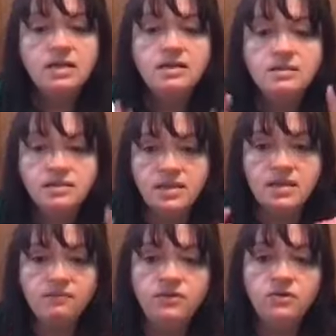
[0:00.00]
See
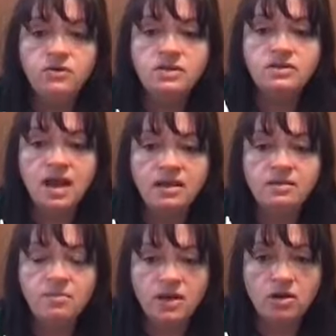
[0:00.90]
if you designed
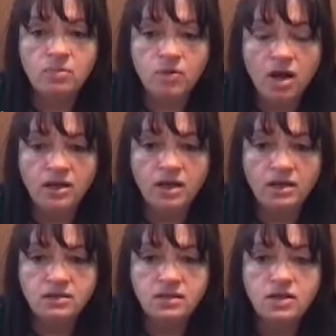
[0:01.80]
a better
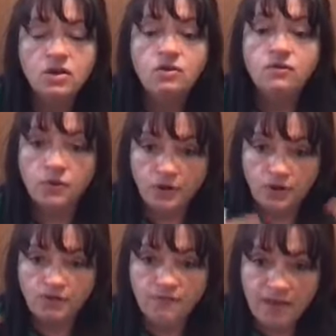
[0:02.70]
product for
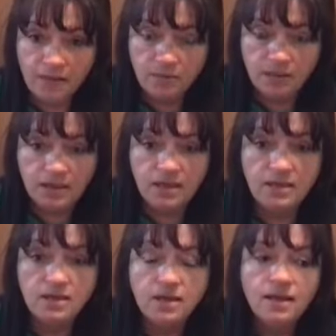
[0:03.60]
your
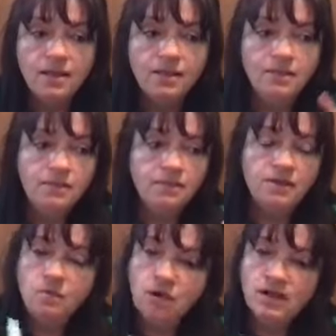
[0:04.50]
family
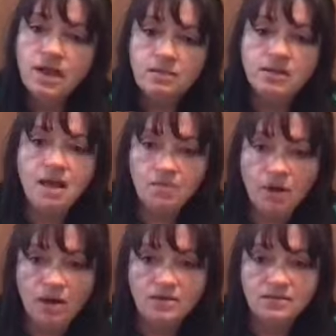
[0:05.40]
than what came in that
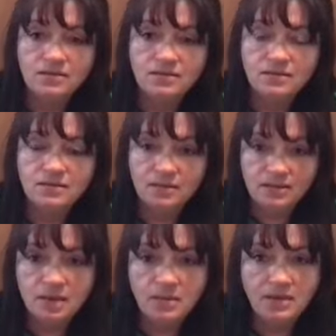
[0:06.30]
box. Does
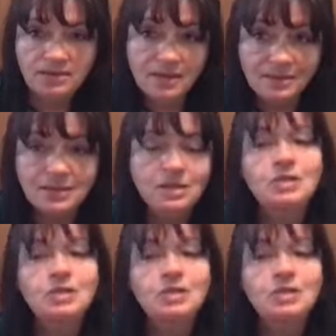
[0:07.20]
that make sense?